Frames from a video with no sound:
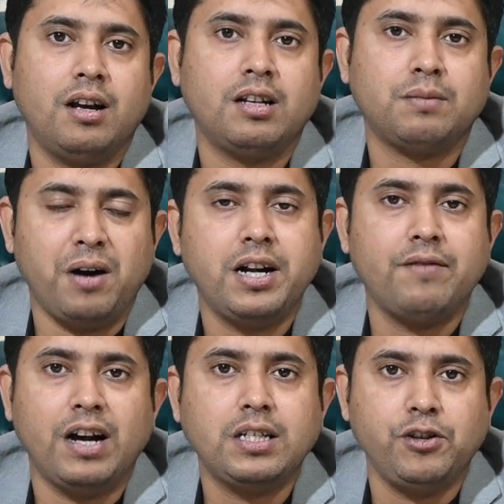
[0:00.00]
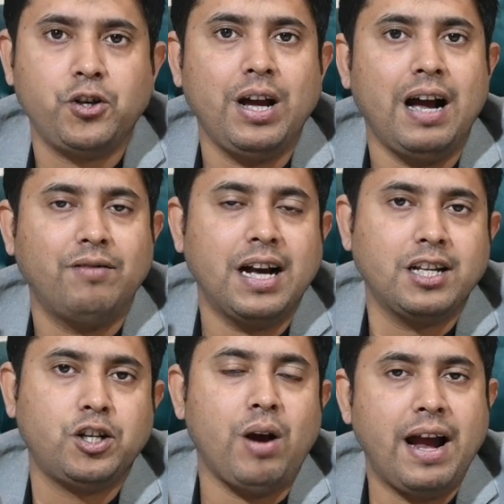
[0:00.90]
smart device which you have, that
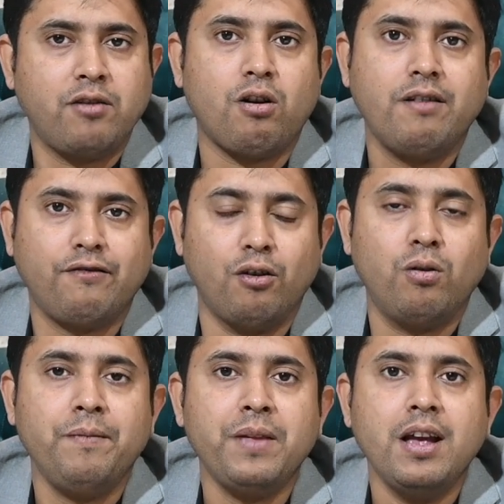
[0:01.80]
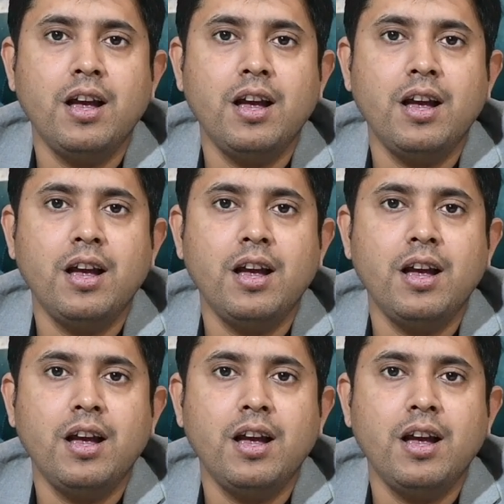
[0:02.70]
is your Android phone.